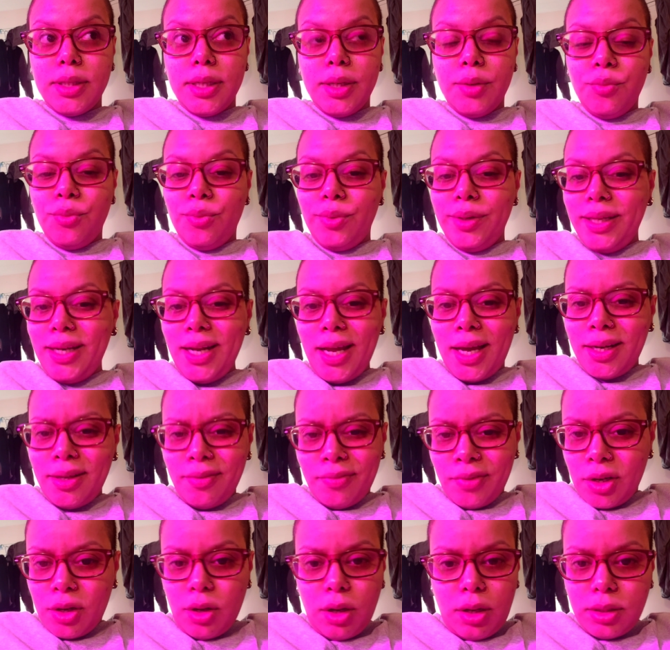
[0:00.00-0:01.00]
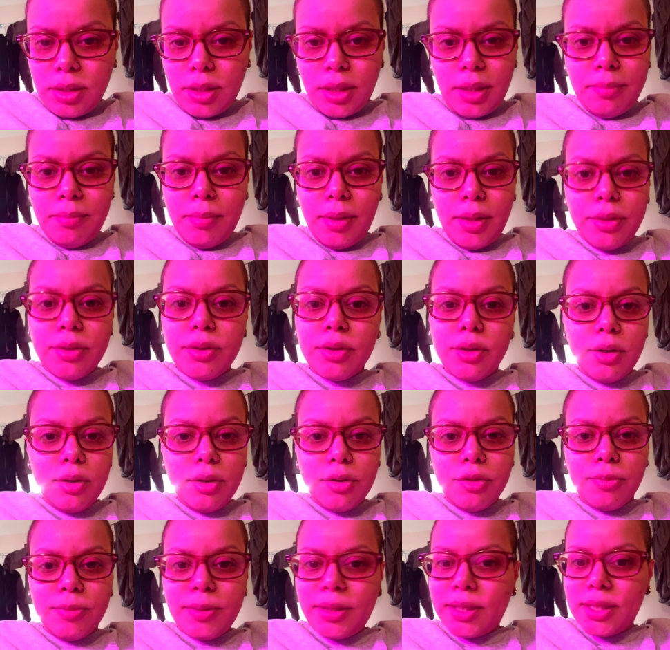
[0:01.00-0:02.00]
we're not even calling it Mother
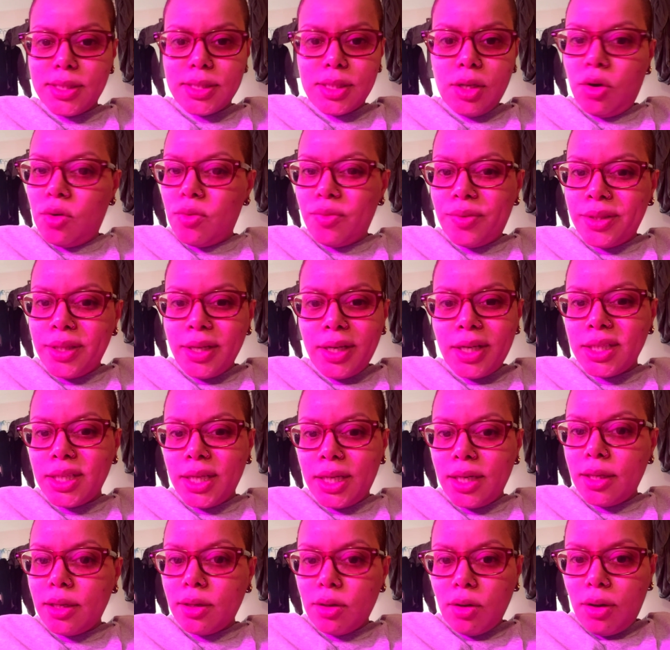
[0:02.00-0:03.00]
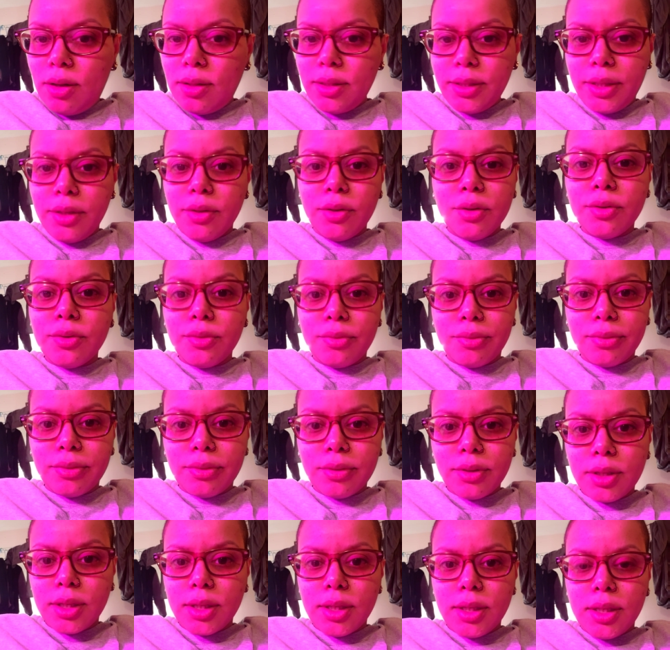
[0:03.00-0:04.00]
Earth because over there they didn't call it
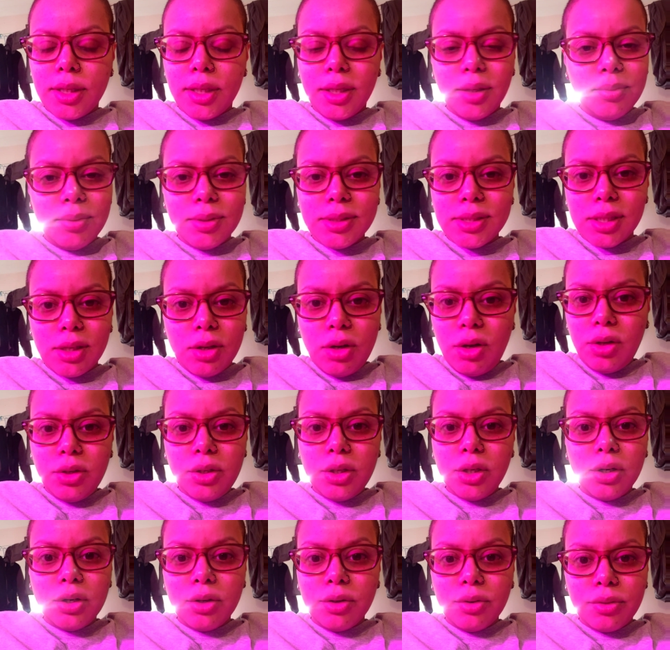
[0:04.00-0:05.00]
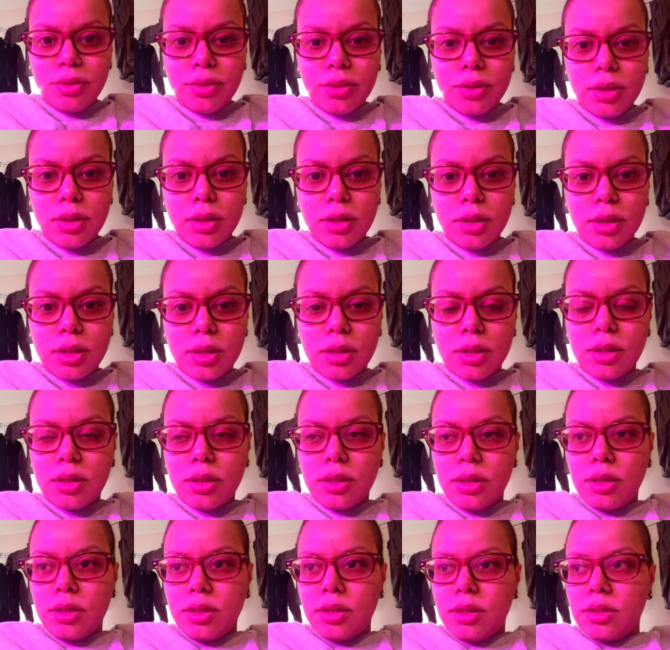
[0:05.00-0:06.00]
Earth. It wasn't called Earth.
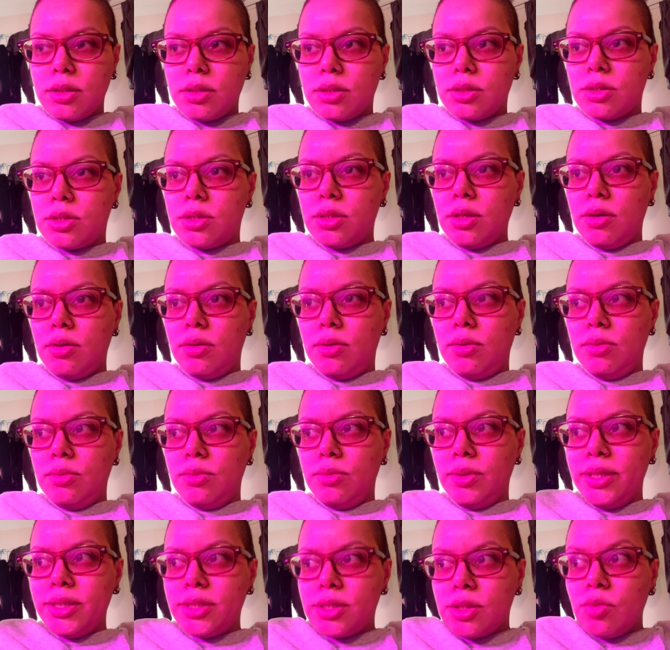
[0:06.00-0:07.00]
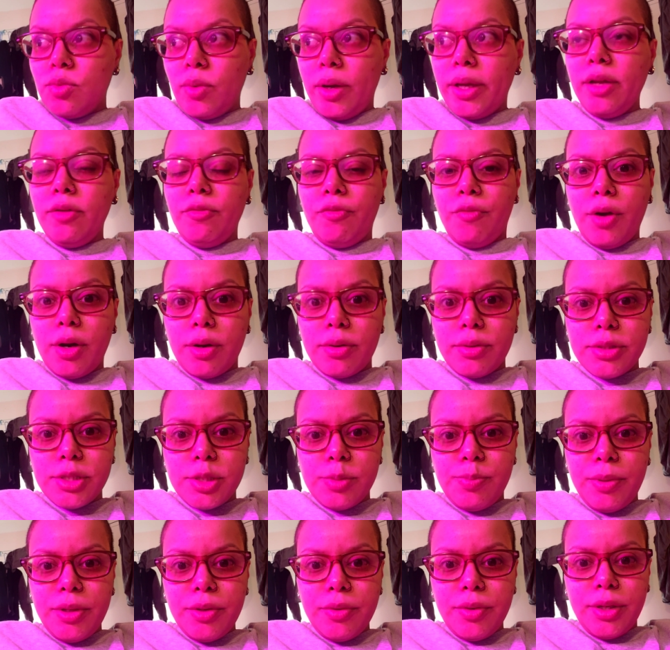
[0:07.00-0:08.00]
So it's the rainforest
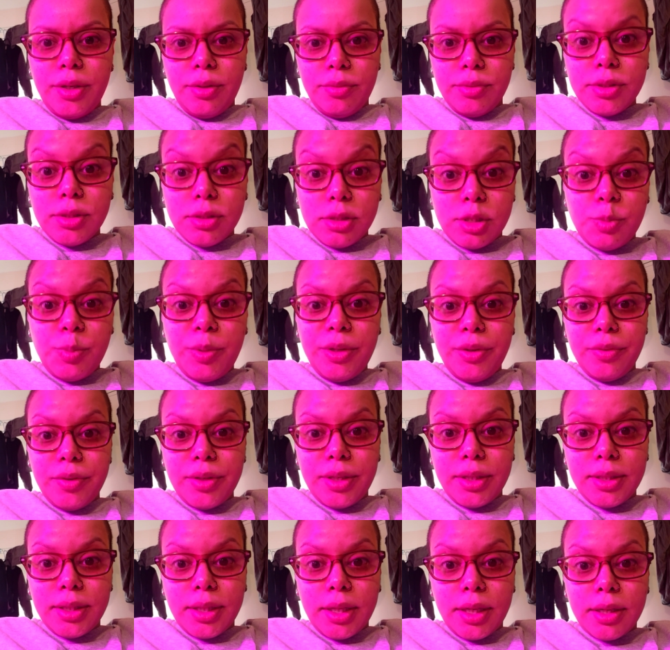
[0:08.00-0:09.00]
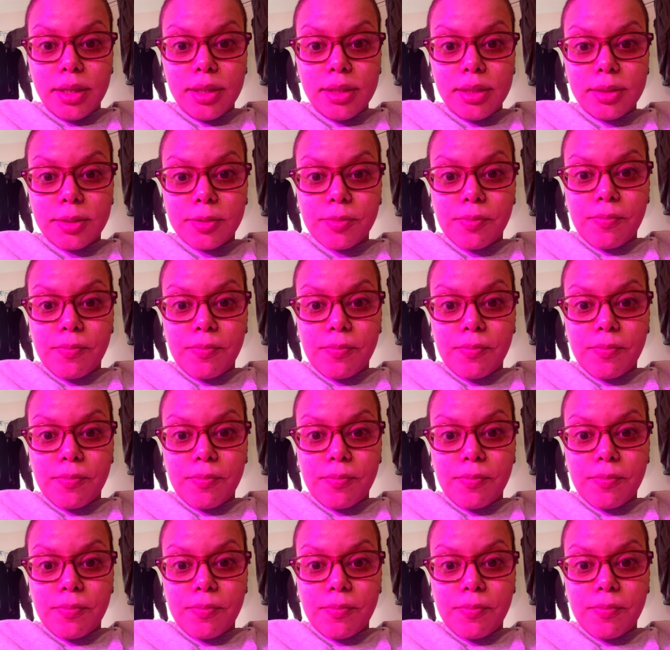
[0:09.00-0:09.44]
spirit. It was a spirit in there.